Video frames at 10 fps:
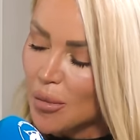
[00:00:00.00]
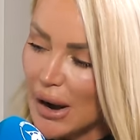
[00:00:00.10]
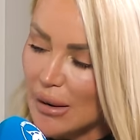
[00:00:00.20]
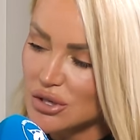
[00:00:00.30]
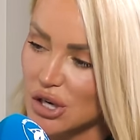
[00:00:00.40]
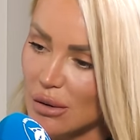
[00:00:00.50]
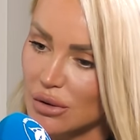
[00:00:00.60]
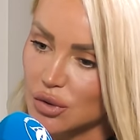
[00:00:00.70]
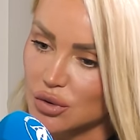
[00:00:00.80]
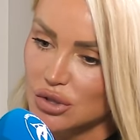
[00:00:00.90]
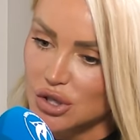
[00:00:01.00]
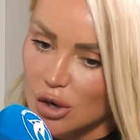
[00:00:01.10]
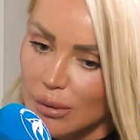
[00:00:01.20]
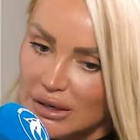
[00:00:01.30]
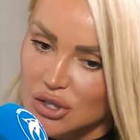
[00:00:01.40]
But I was going through
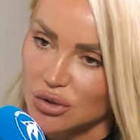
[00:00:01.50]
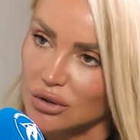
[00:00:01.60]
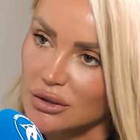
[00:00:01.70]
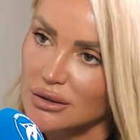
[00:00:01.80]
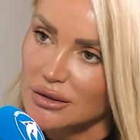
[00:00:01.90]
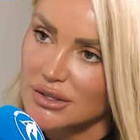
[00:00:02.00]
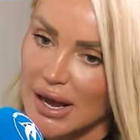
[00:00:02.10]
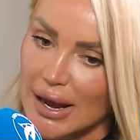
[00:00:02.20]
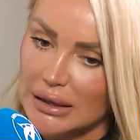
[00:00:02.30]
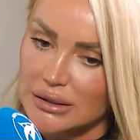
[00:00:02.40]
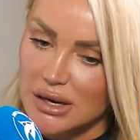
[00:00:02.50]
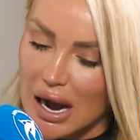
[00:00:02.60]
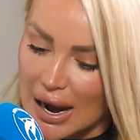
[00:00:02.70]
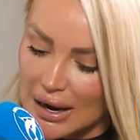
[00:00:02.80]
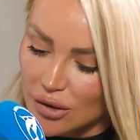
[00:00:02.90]
so many struggles and
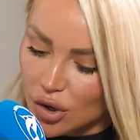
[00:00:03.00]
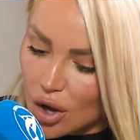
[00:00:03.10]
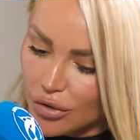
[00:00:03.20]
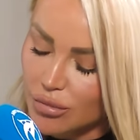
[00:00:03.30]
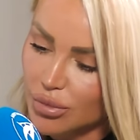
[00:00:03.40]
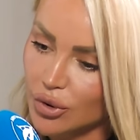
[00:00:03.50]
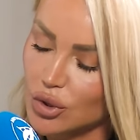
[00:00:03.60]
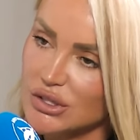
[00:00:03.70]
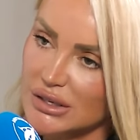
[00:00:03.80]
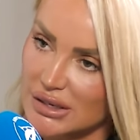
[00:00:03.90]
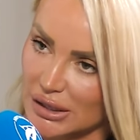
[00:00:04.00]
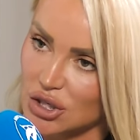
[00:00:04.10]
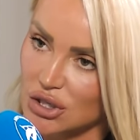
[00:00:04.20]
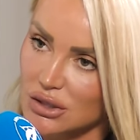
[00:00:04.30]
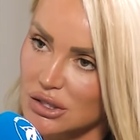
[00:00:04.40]
I had nothing but good
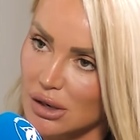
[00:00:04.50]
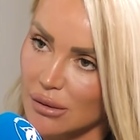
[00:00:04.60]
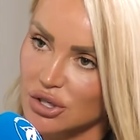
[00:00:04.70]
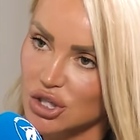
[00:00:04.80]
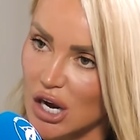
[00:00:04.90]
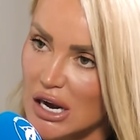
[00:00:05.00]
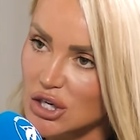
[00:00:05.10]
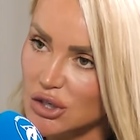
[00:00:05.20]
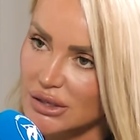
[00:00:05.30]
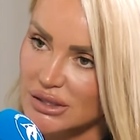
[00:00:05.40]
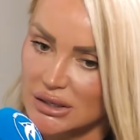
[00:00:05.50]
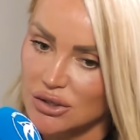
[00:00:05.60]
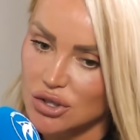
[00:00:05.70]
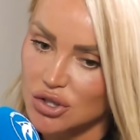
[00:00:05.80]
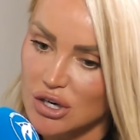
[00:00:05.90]
intentions. So I was changing this
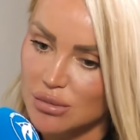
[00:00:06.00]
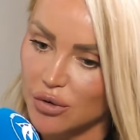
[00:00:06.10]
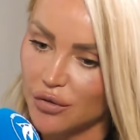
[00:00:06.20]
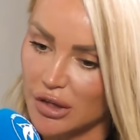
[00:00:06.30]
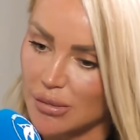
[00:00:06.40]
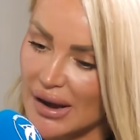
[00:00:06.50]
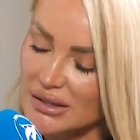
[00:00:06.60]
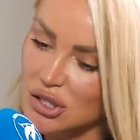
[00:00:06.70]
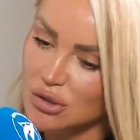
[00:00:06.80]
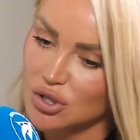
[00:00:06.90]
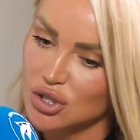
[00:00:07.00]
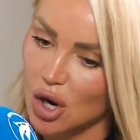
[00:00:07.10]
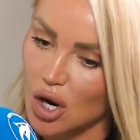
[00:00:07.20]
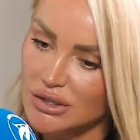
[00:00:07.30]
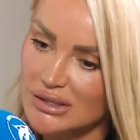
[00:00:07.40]
industry, but for the better. So I
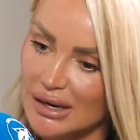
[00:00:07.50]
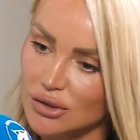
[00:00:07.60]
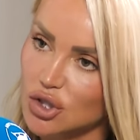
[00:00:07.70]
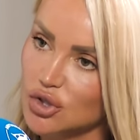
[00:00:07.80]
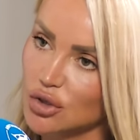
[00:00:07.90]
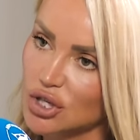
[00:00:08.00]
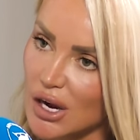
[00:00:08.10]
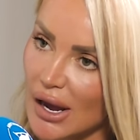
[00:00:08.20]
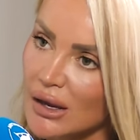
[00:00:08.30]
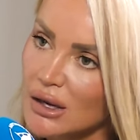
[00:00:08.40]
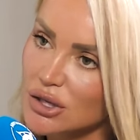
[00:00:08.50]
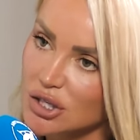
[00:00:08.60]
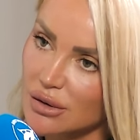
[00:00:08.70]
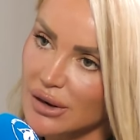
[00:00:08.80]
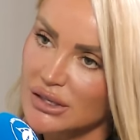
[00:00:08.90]
started adding structure
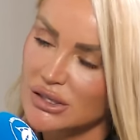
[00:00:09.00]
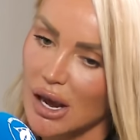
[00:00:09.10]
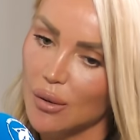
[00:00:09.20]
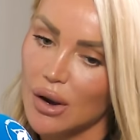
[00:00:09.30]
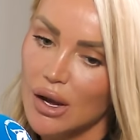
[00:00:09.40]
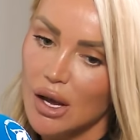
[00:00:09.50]
to it. So,